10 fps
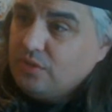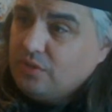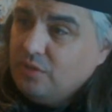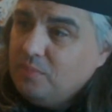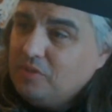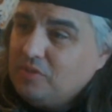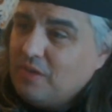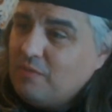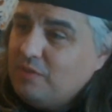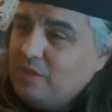could have been
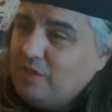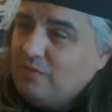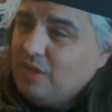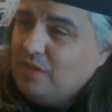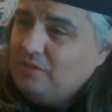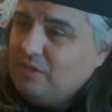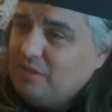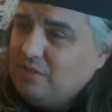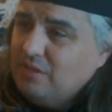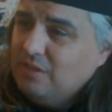17 or 18,
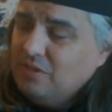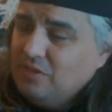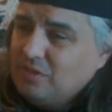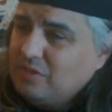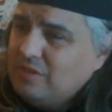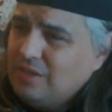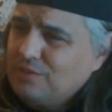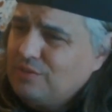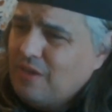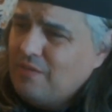16 or
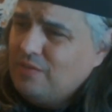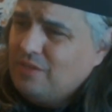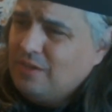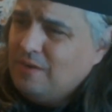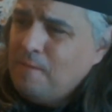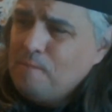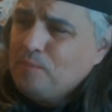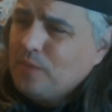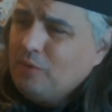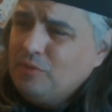17.
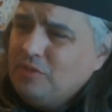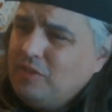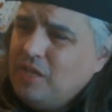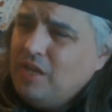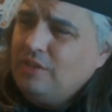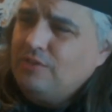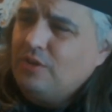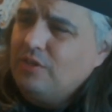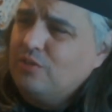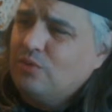I was a teenager. I
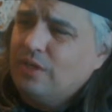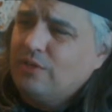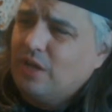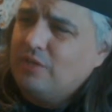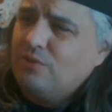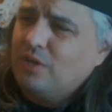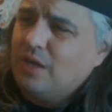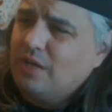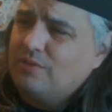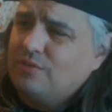didn't quite graduate
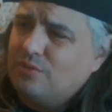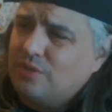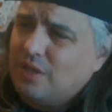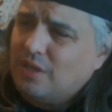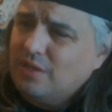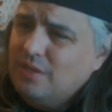high school yet.